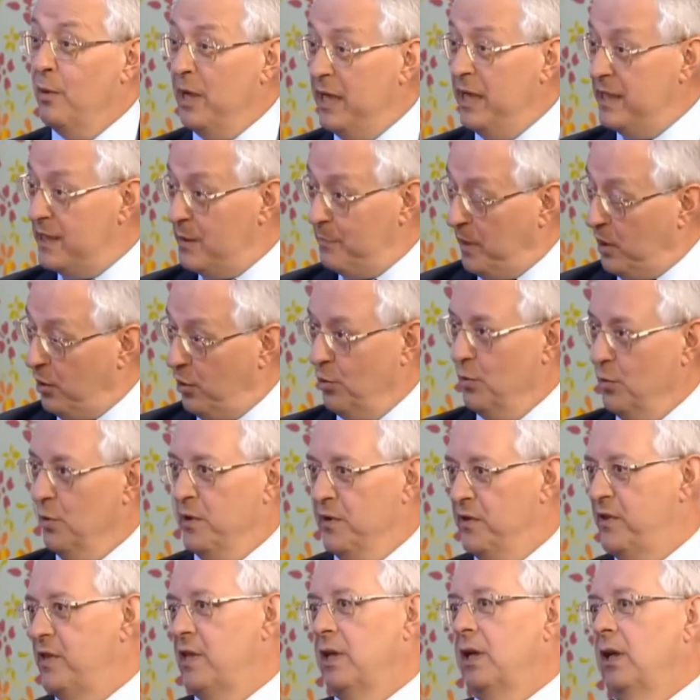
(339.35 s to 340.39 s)
It's
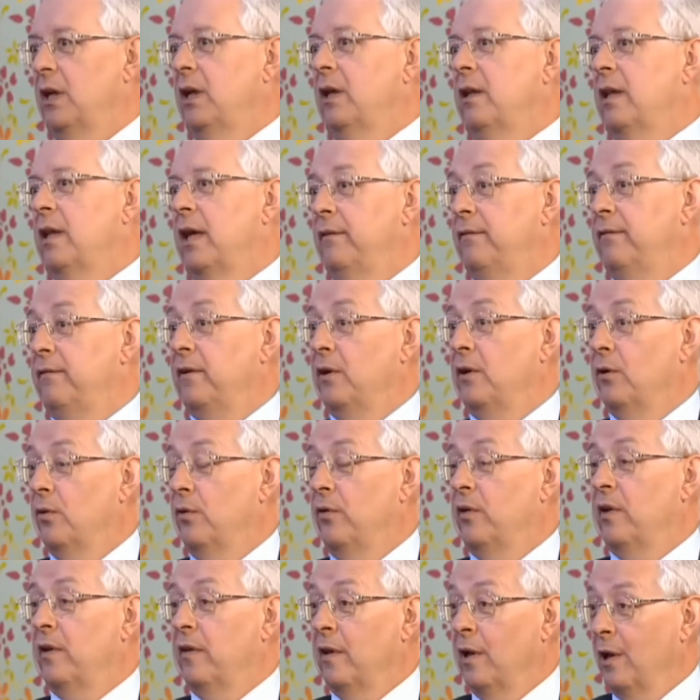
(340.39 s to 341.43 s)
because they
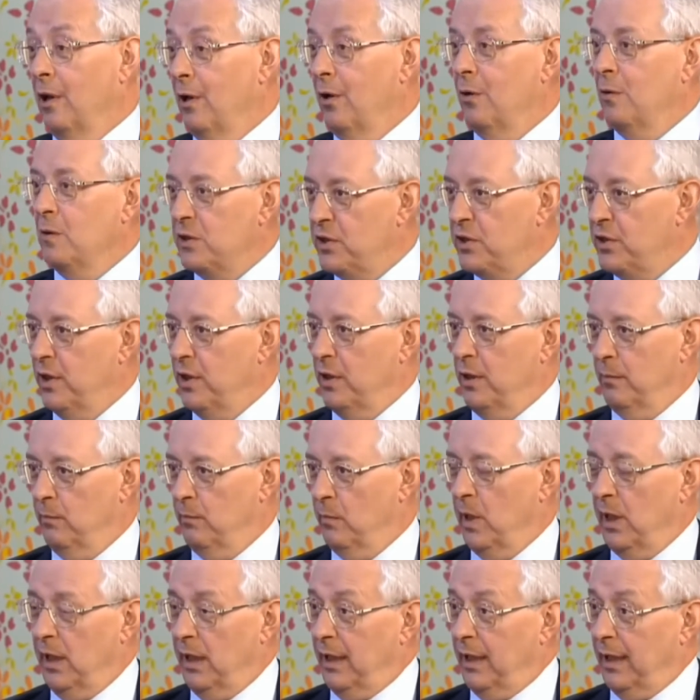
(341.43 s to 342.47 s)
feel that the
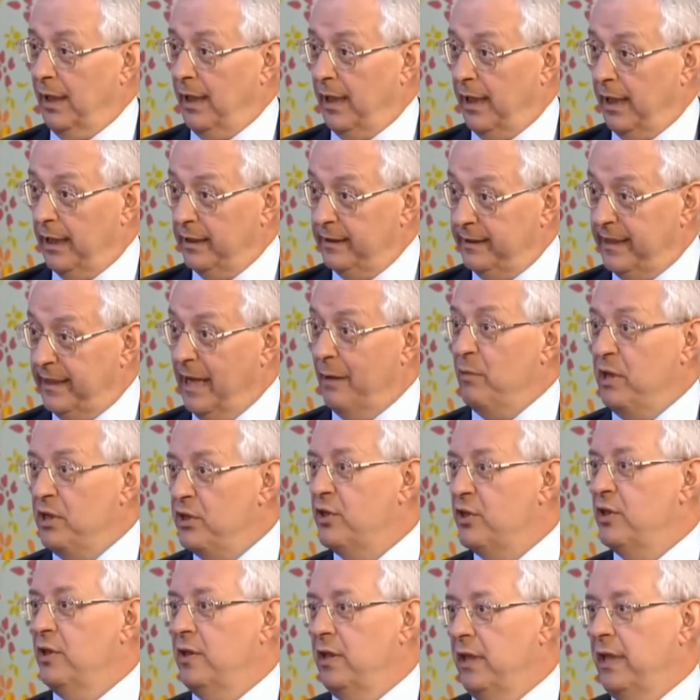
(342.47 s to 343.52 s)
long-term
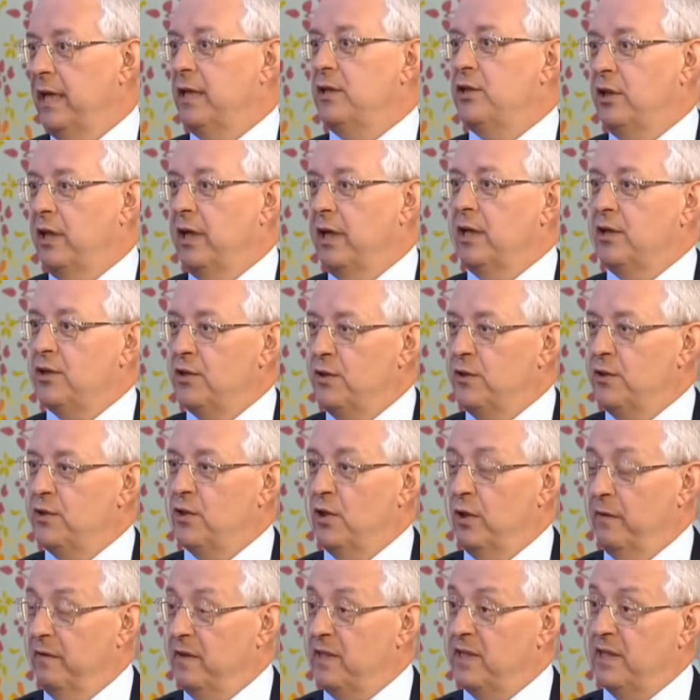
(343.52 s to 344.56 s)
damage to the education
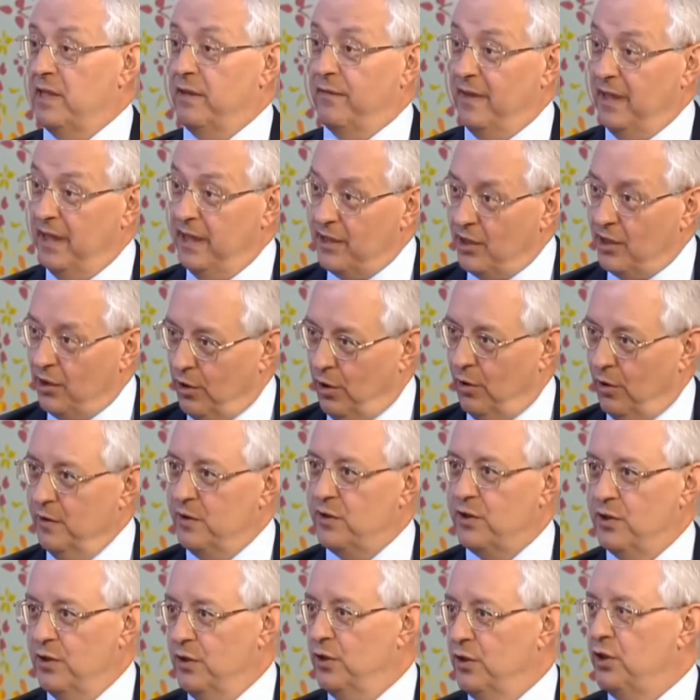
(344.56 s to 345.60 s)
service, if these
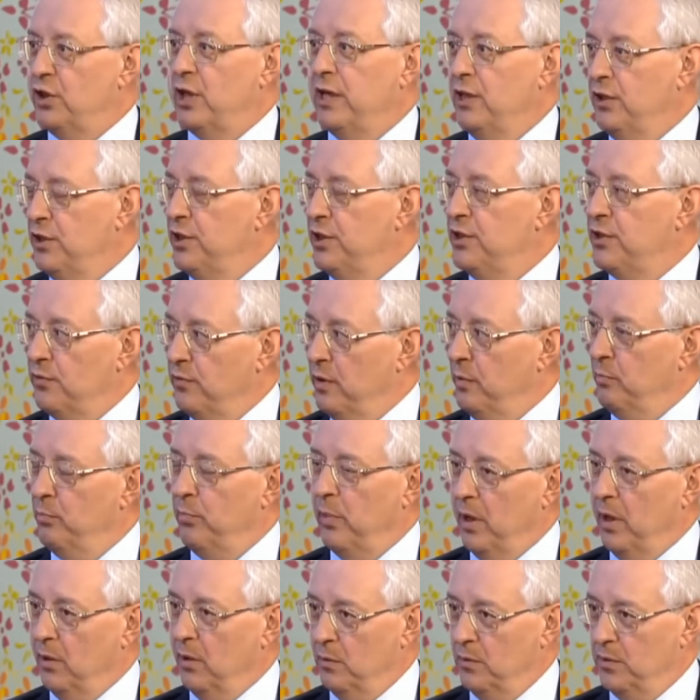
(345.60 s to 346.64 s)
constant changes are
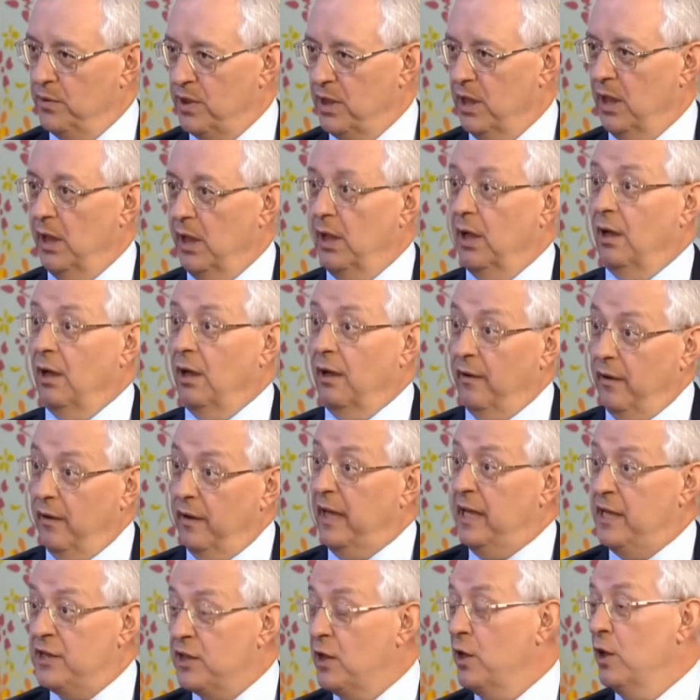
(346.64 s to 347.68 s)
imposed,
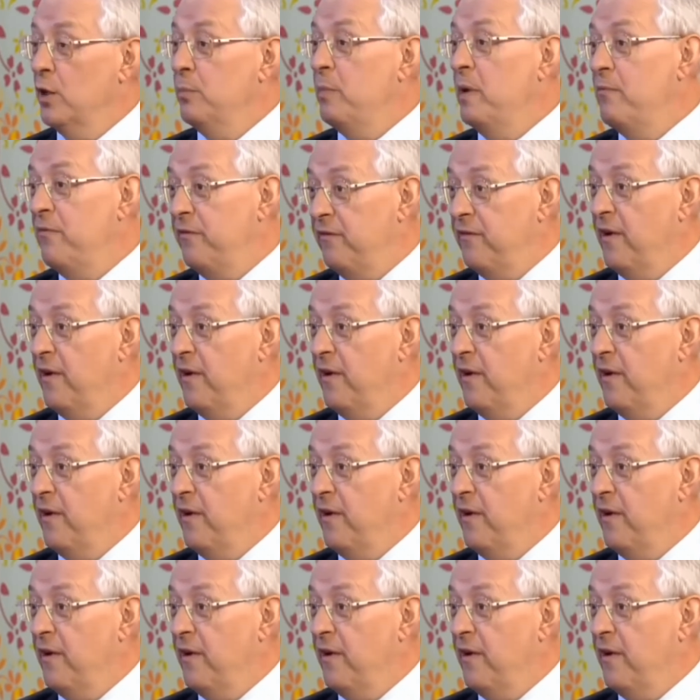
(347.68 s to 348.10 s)
is going to be